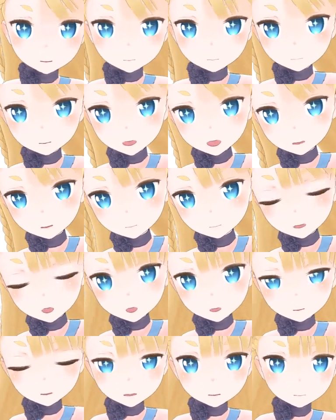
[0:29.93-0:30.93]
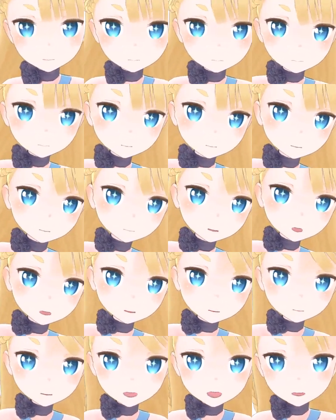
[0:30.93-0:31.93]
stop talking. View
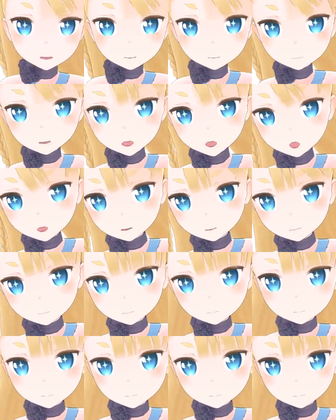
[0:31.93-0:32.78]
entire post.